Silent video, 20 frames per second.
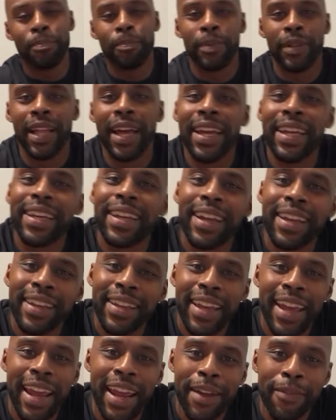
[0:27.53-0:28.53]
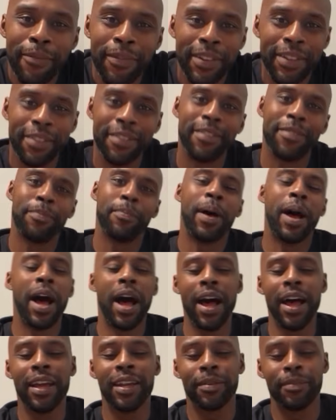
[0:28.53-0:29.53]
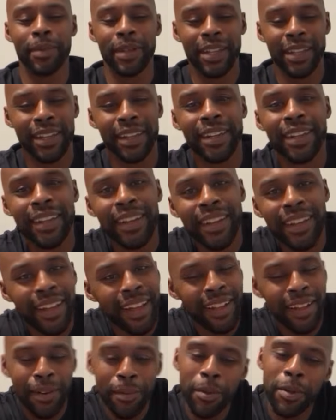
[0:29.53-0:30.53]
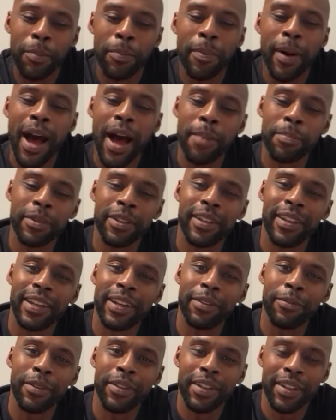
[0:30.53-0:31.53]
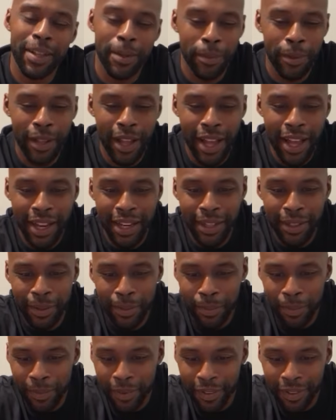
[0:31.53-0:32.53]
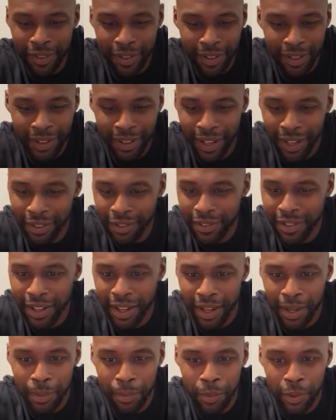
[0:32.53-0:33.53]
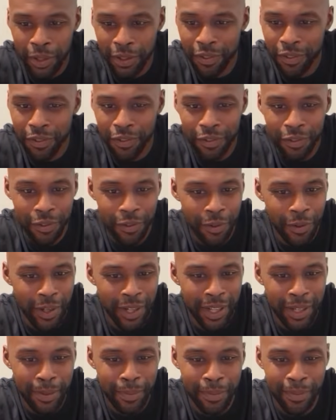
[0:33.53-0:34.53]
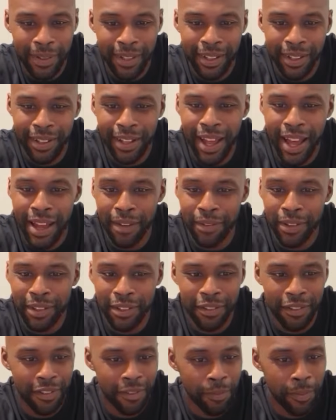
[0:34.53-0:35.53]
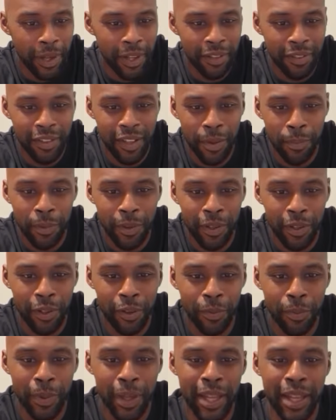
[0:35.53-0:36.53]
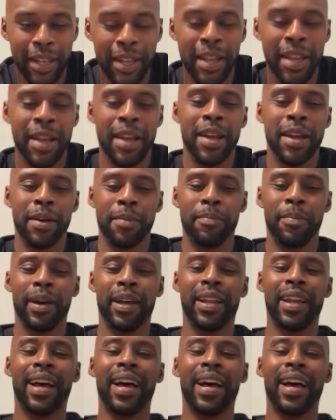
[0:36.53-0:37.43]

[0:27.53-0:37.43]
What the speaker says: blank canvas behind me. I think I'm gonna populate it with a couple items next time we stream, liven the space up a little bit. But